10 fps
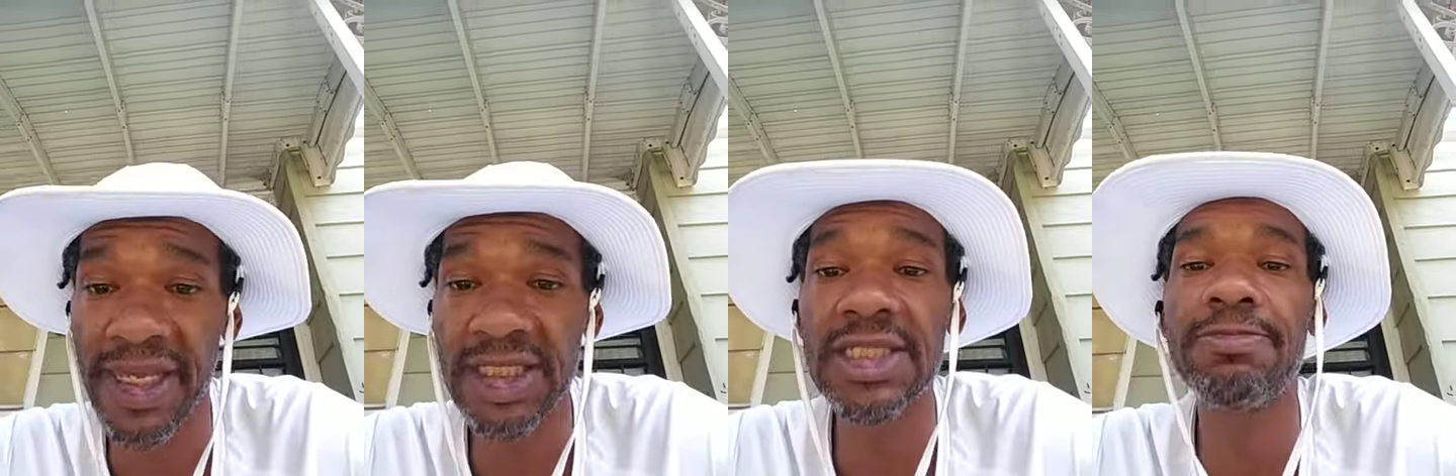
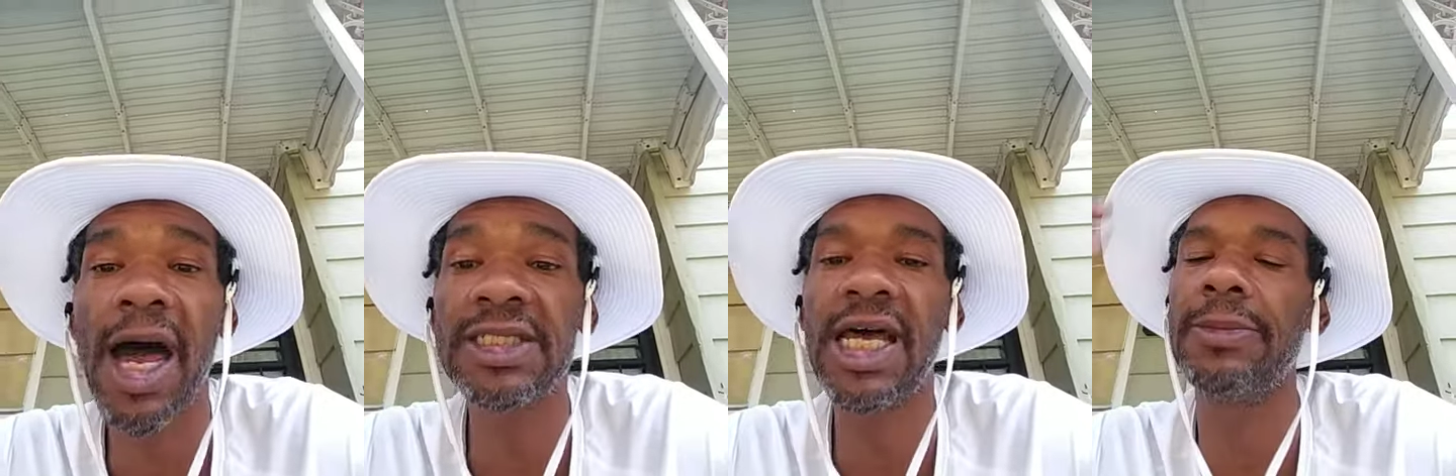Bitch, it's
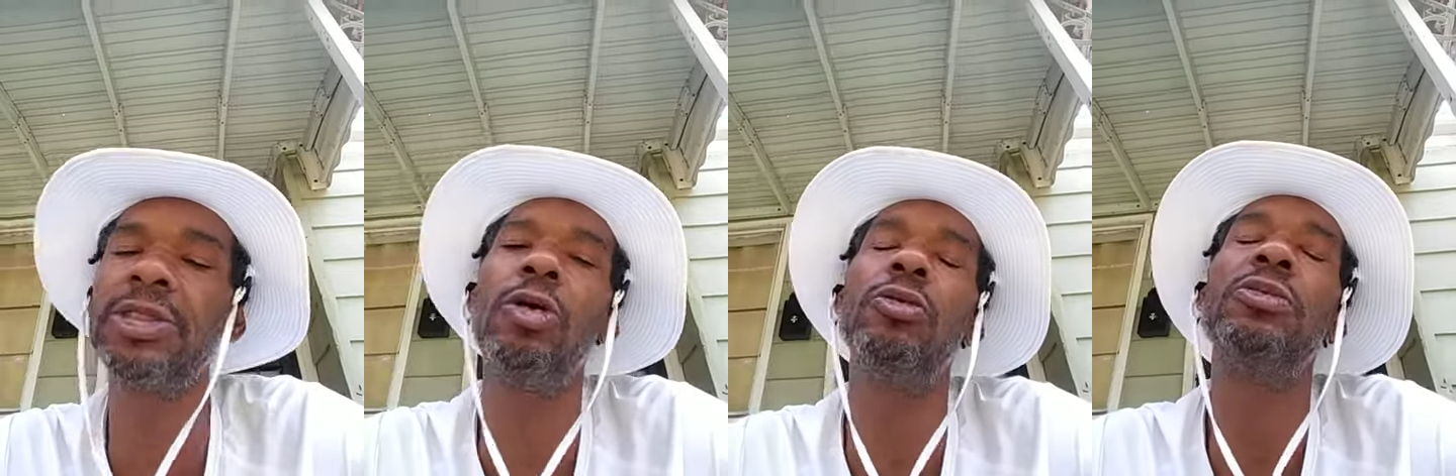my time.
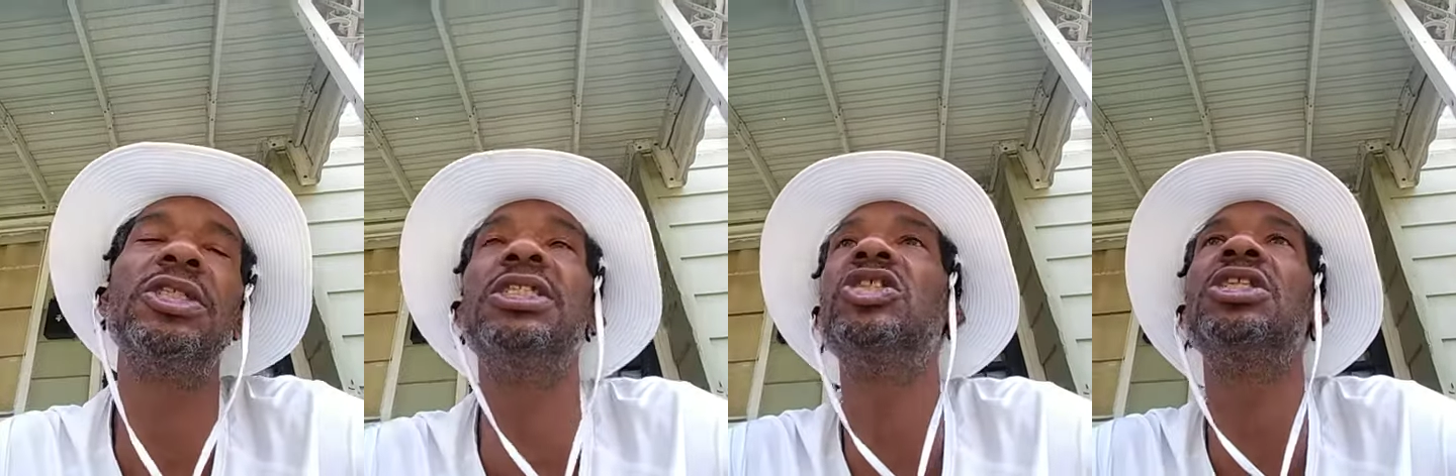So don't
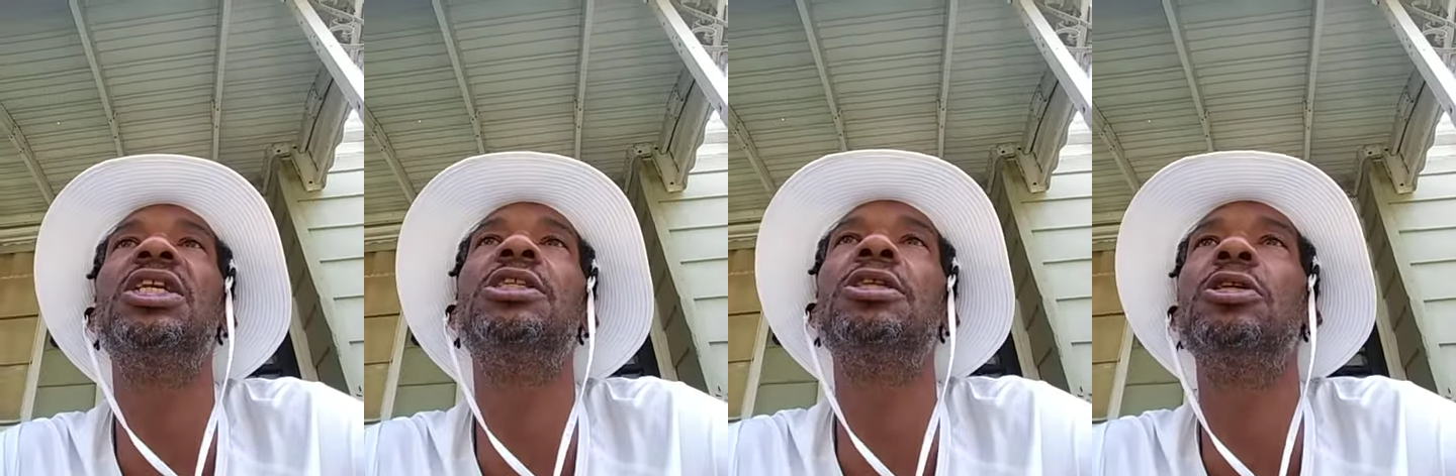send shit
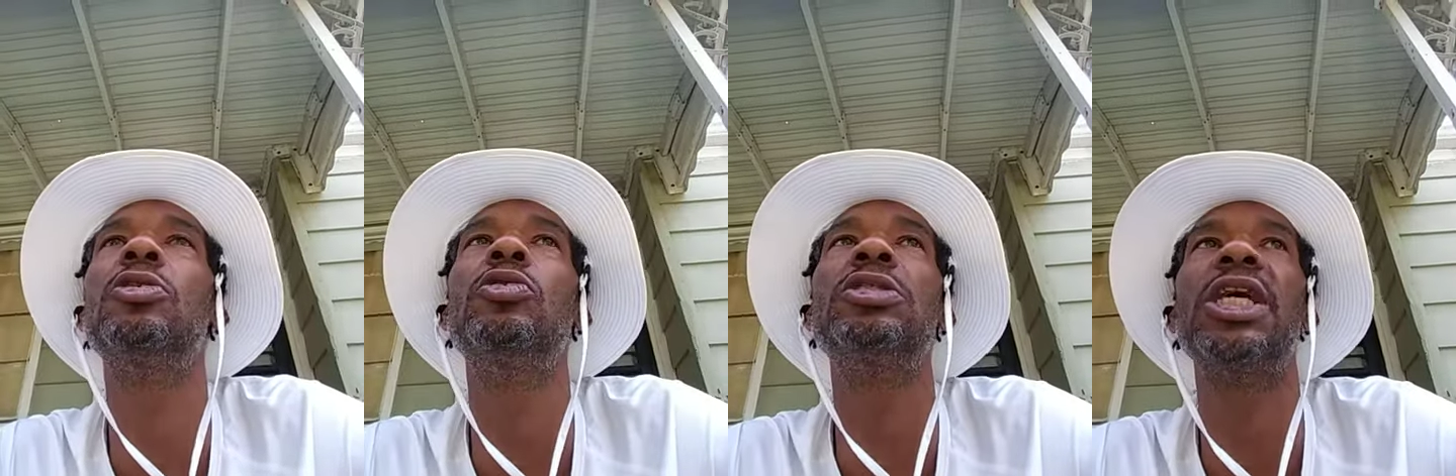into the
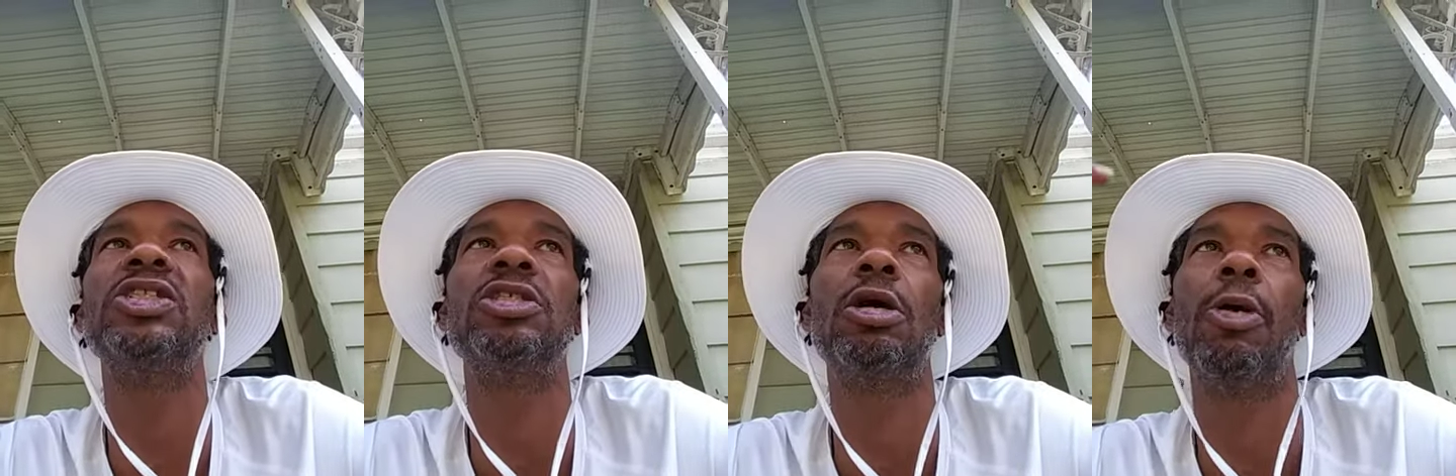news
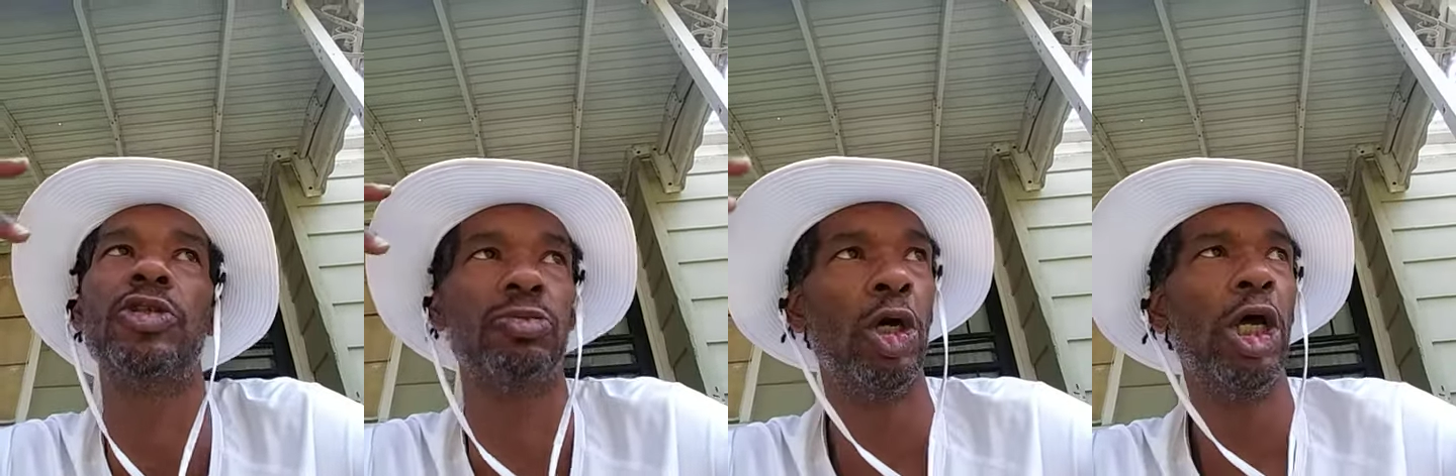station talking
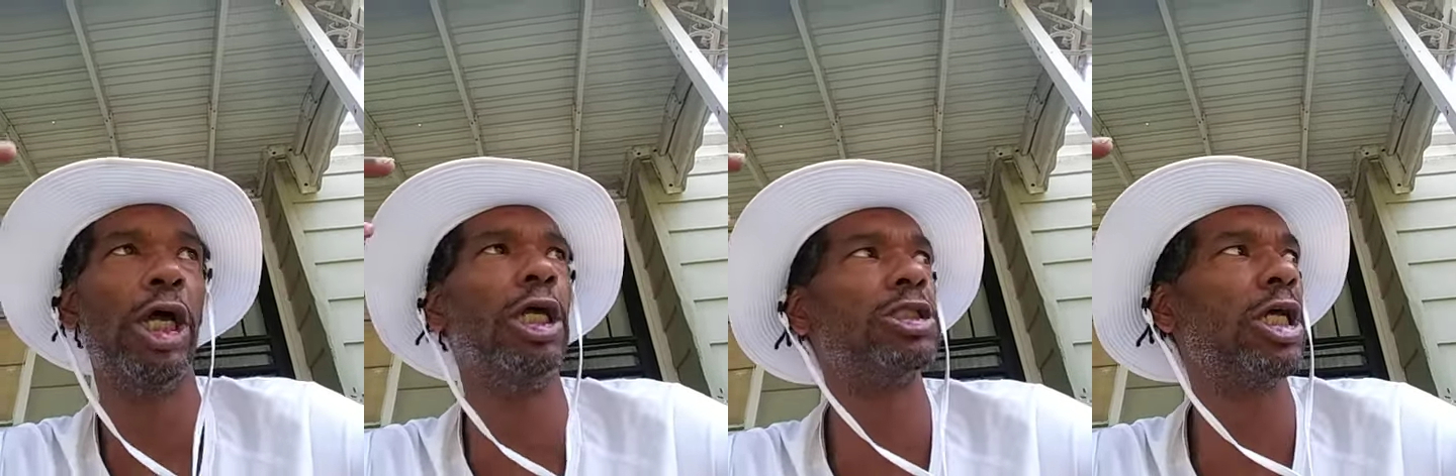about some,
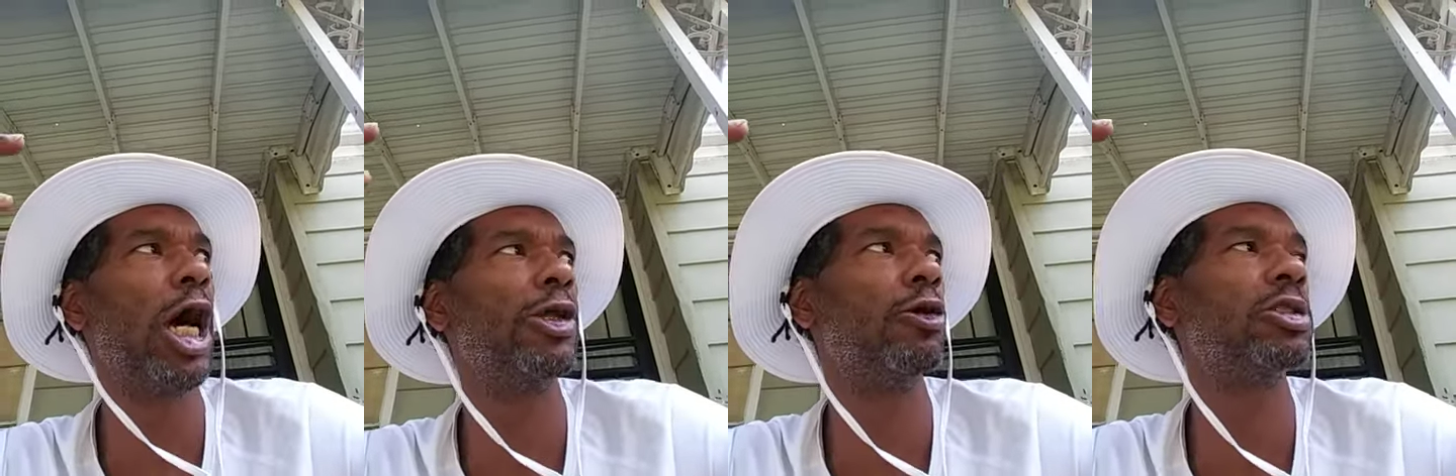it's
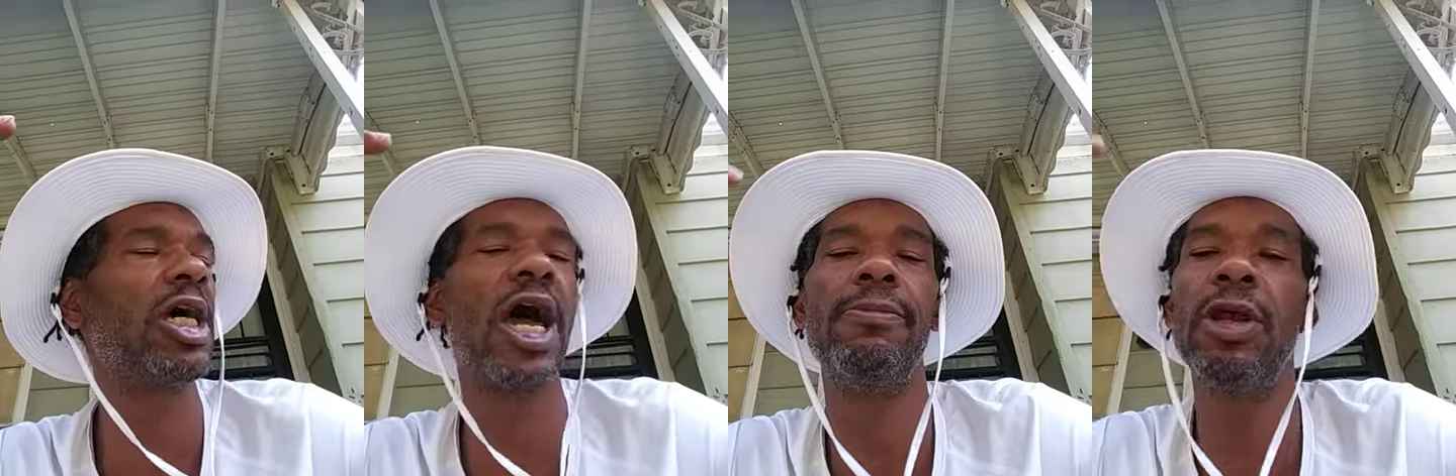not your
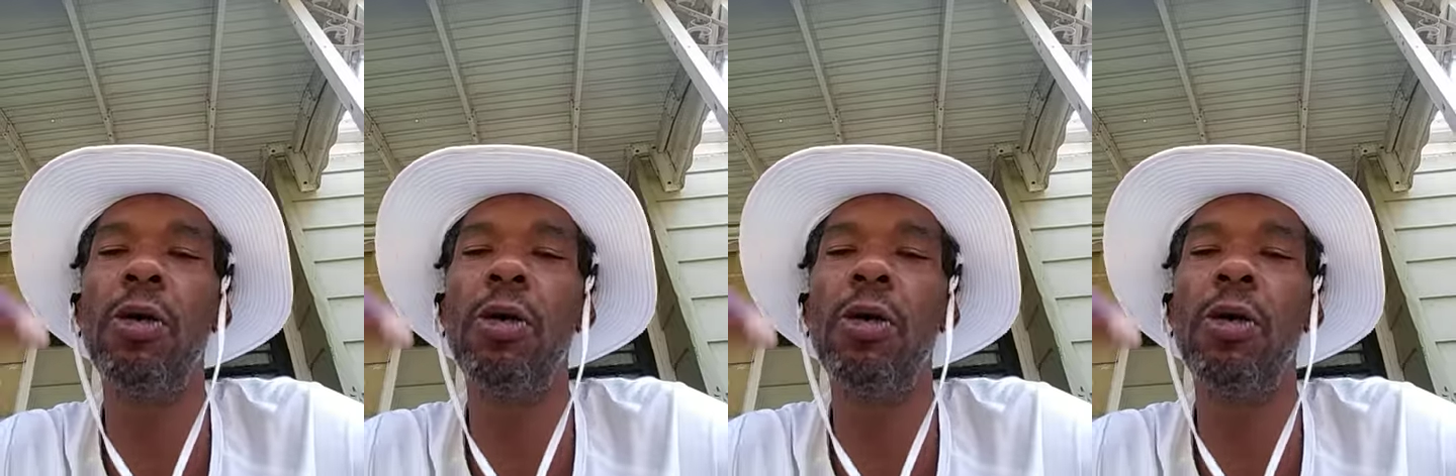time.